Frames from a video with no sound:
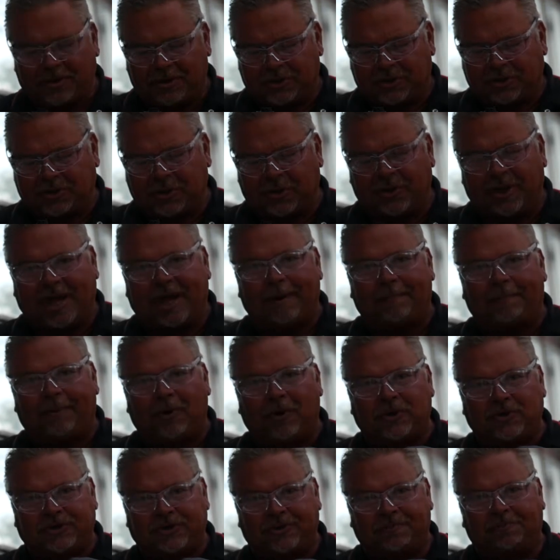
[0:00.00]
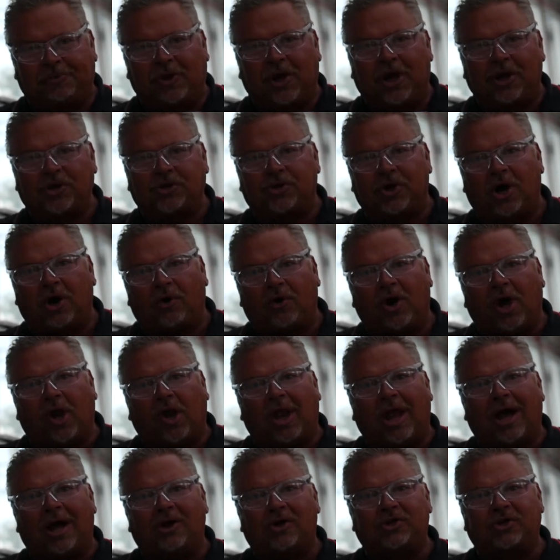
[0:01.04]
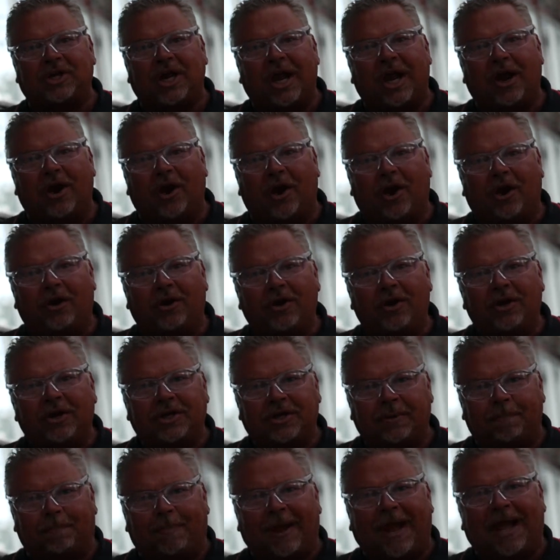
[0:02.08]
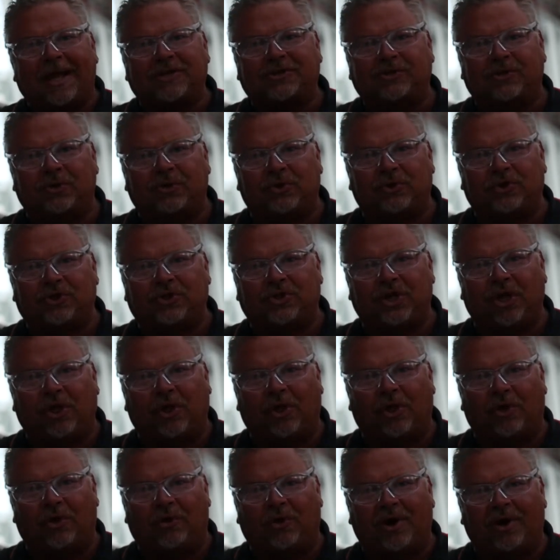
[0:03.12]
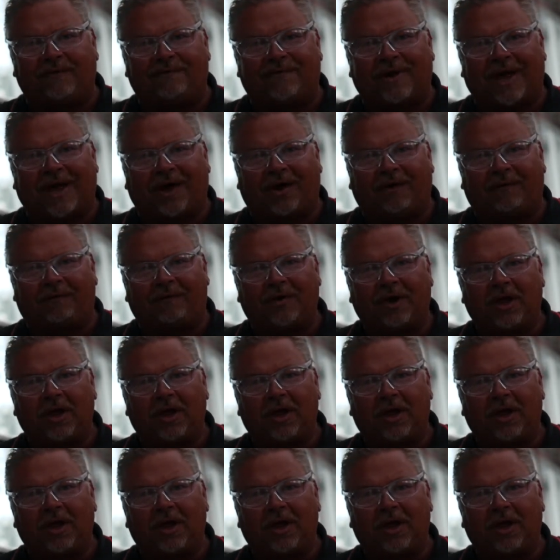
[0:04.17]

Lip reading: so that it pulls the plunger out, allows air to pass through the solenoid valve.